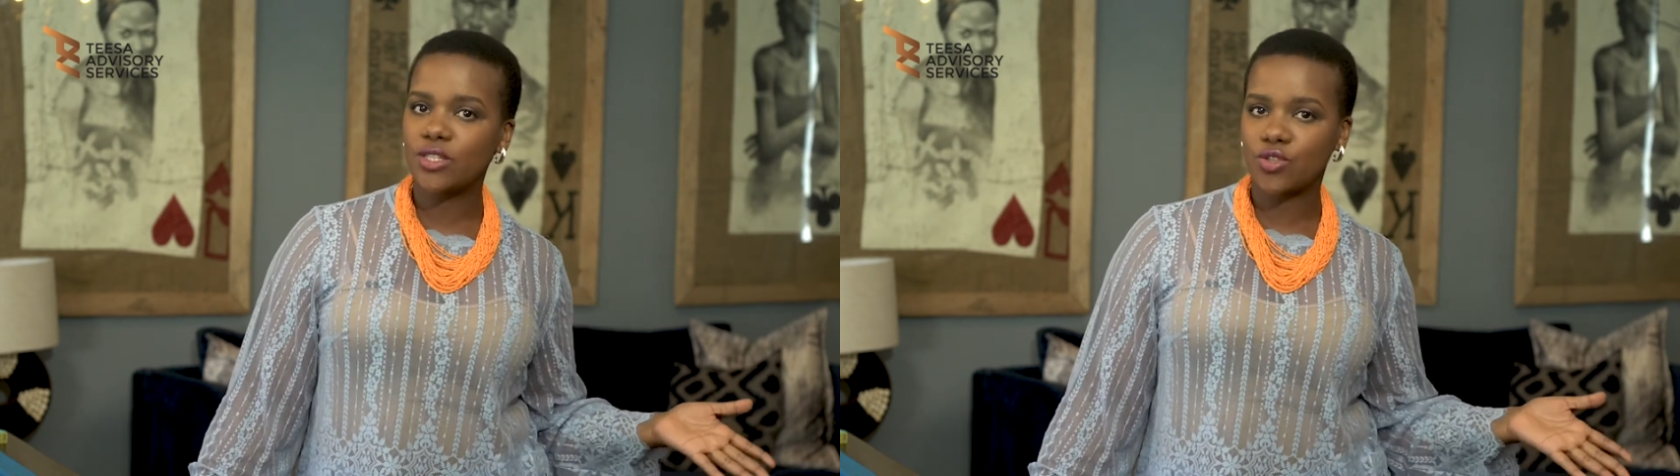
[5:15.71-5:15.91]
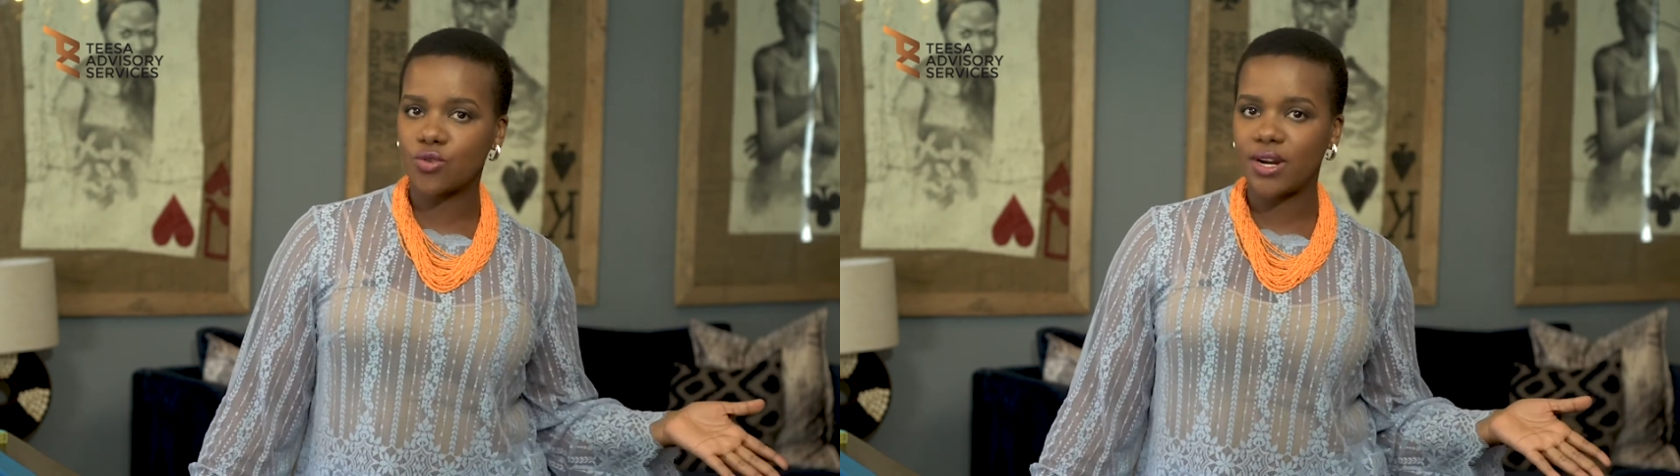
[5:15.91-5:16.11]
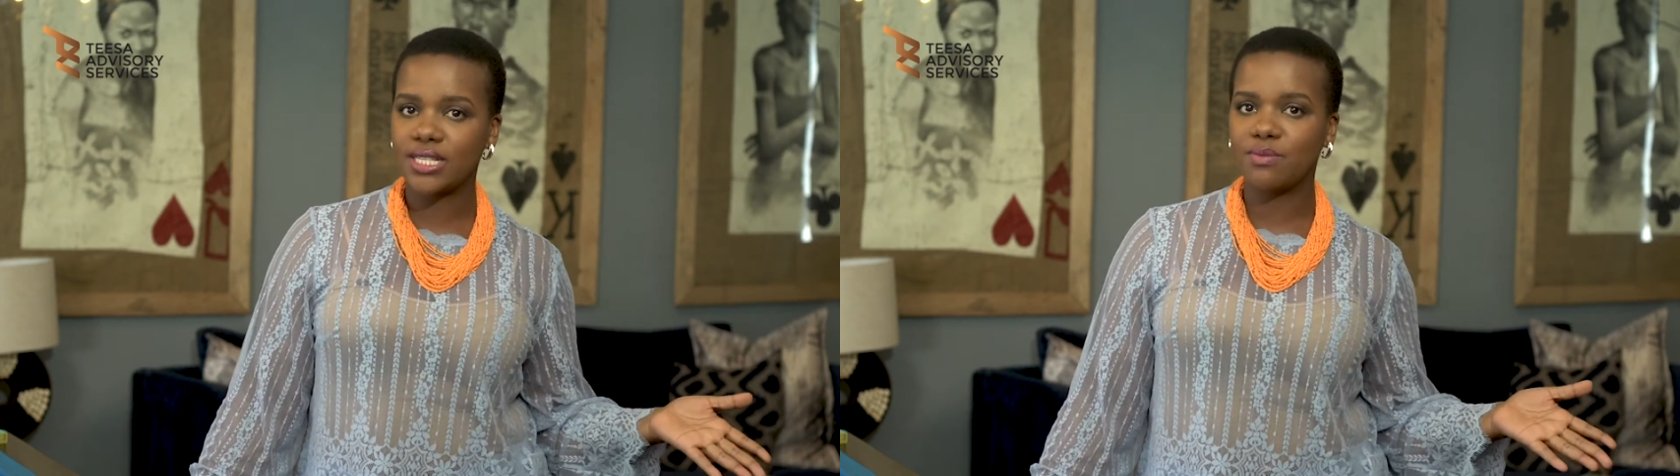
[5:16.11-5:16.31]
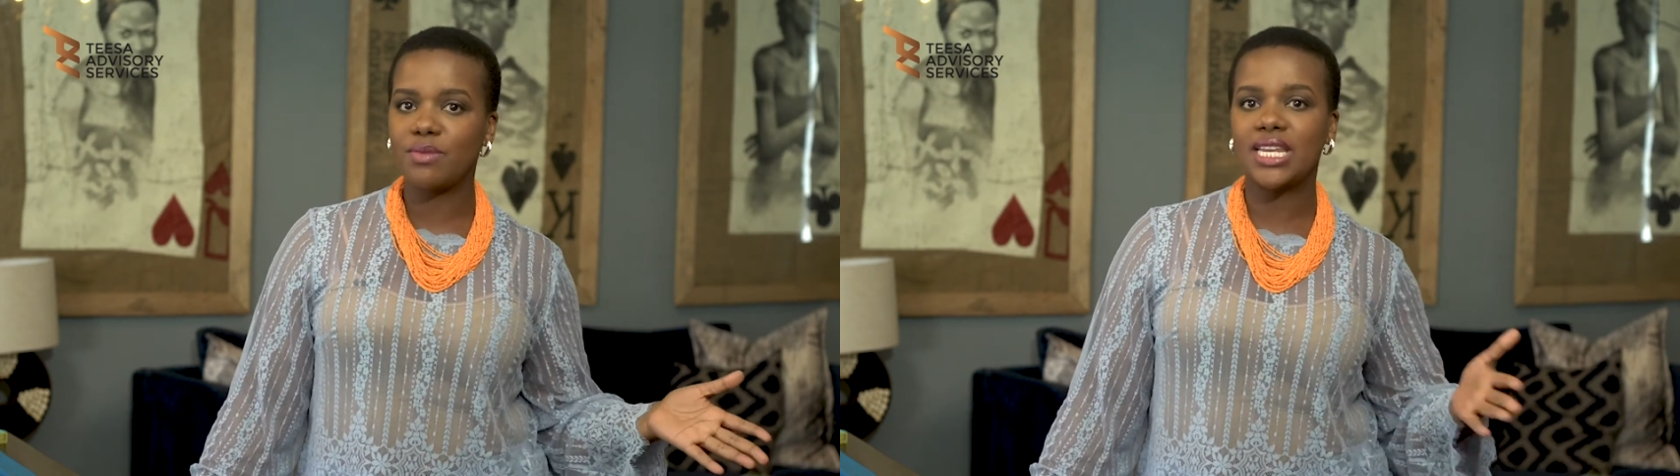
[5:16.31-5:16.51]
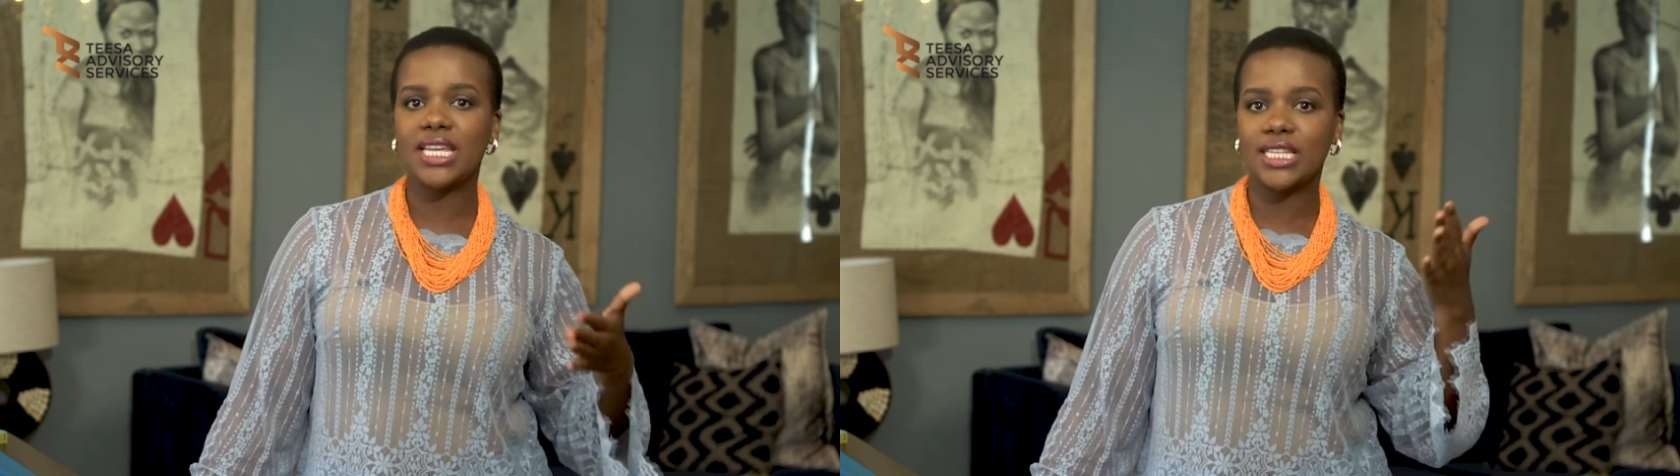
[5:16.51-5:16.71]
source,
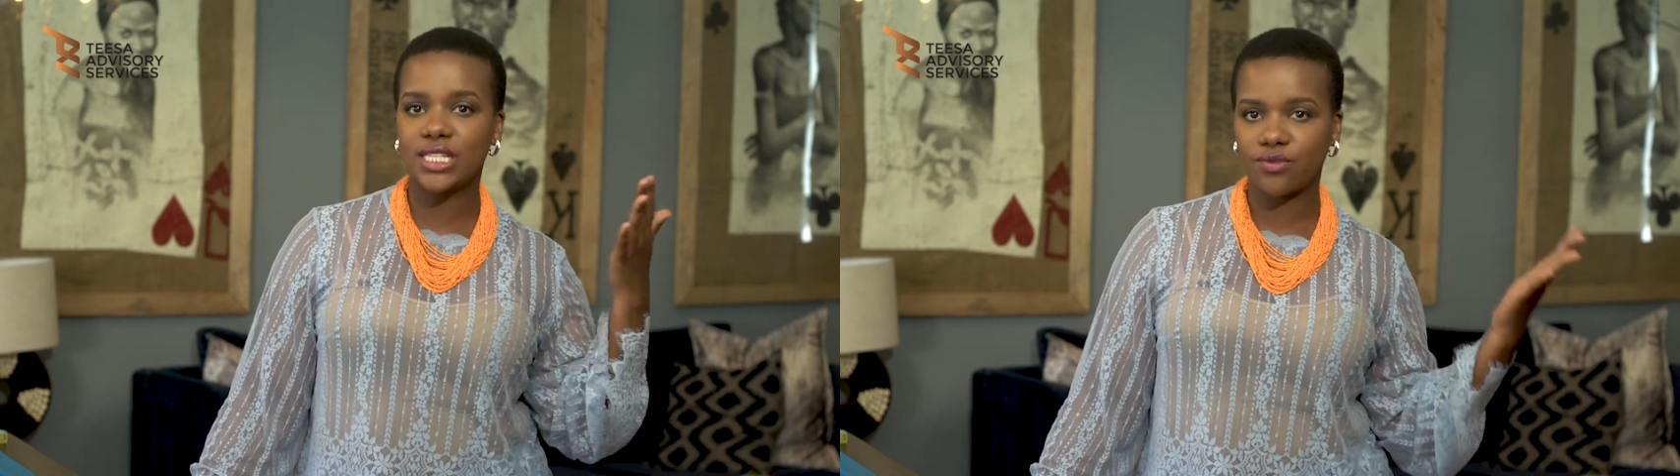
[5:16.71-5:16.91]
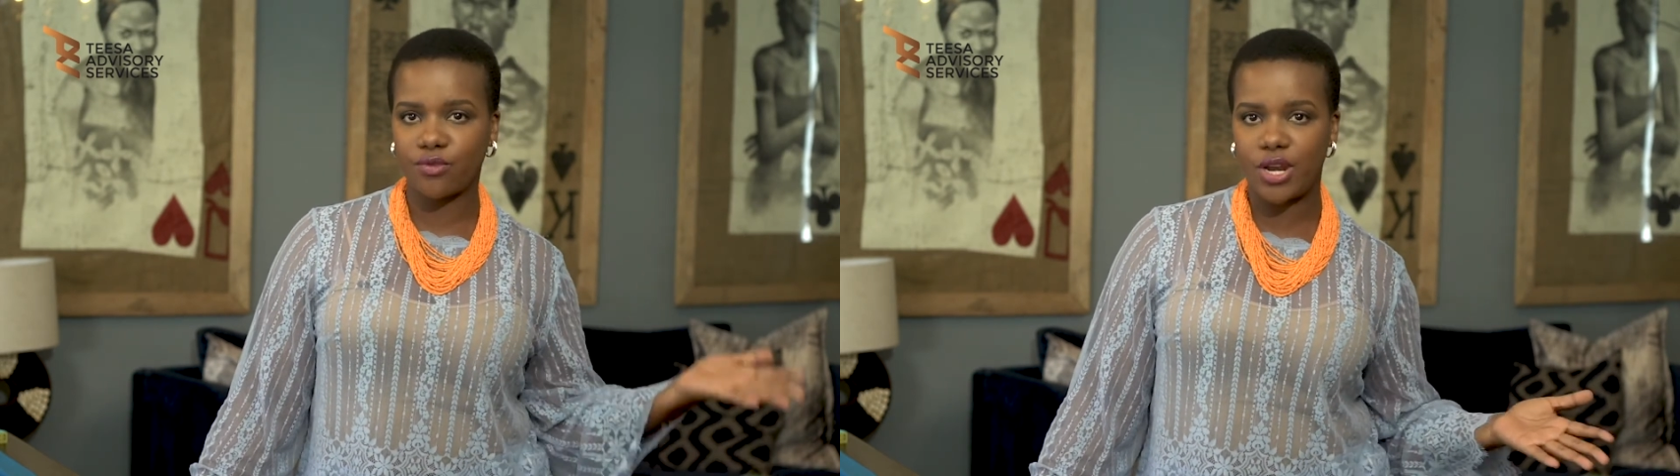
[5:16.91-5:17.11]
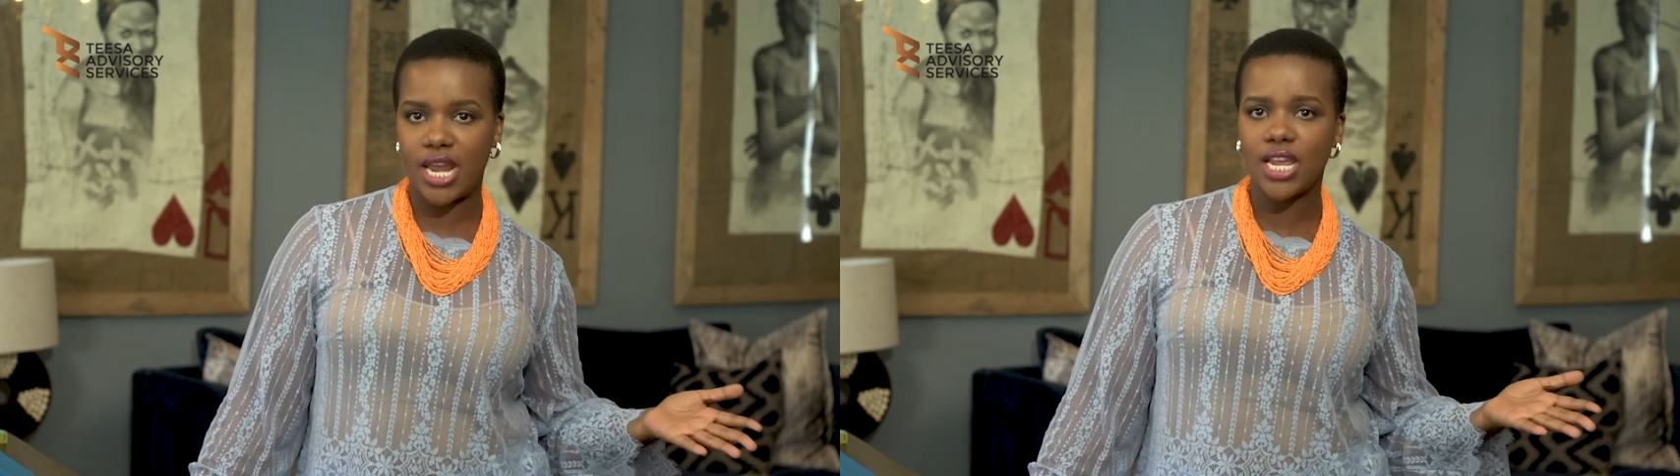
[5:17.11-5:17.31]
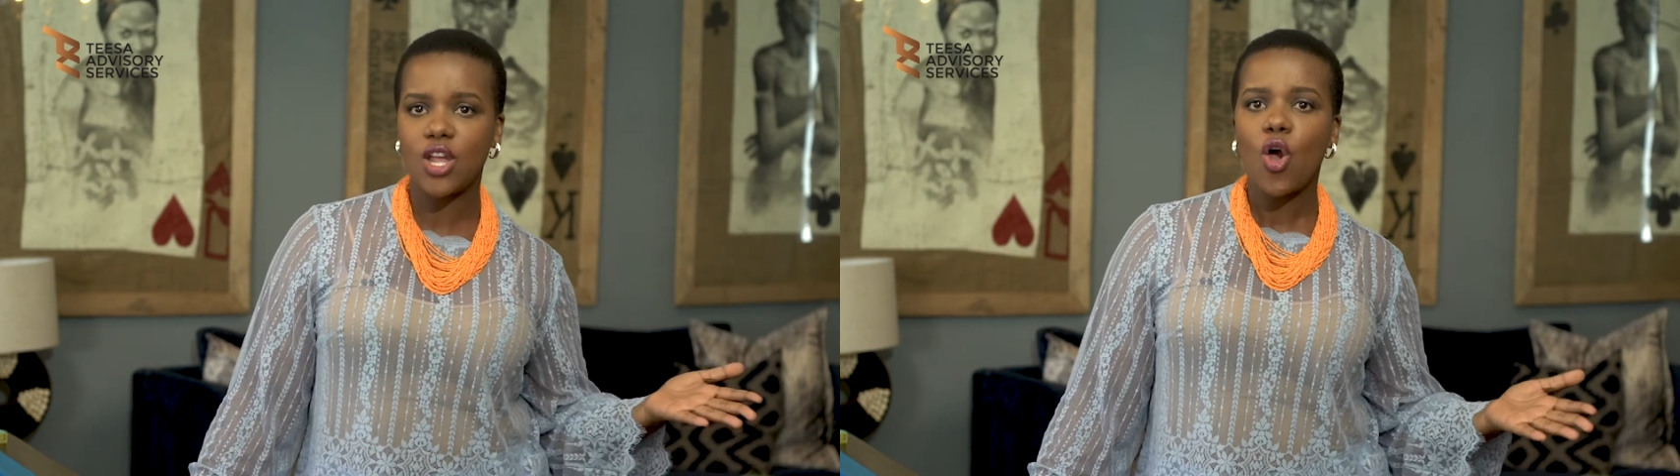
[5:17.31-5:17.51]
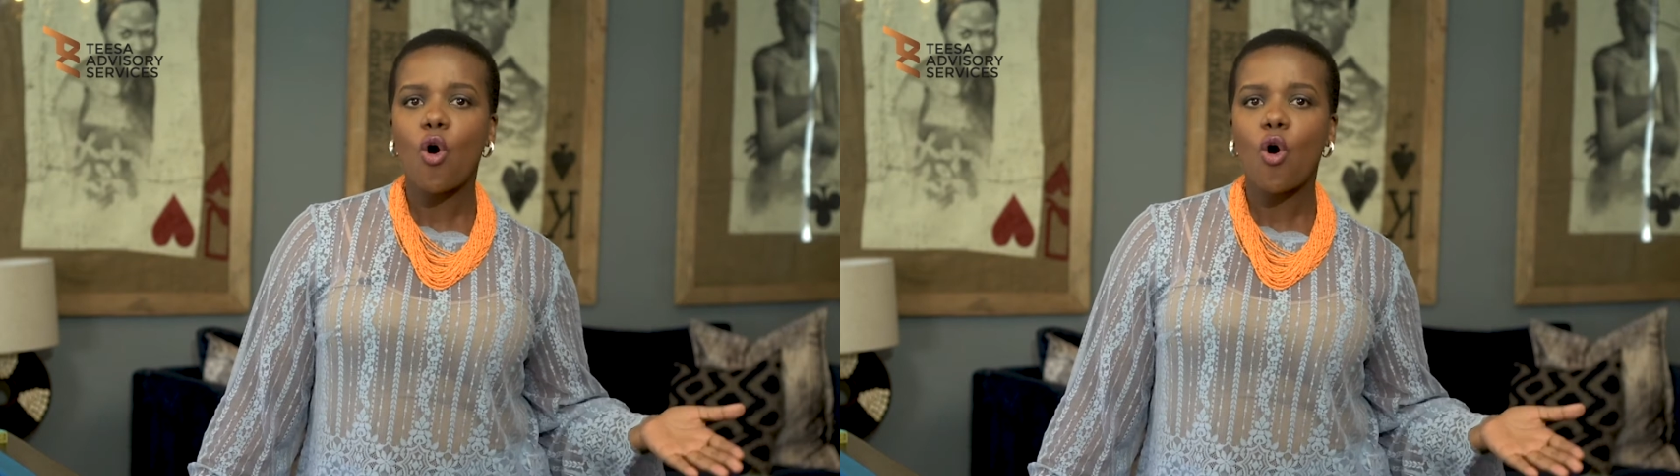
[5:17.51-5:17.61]
meaning it's free,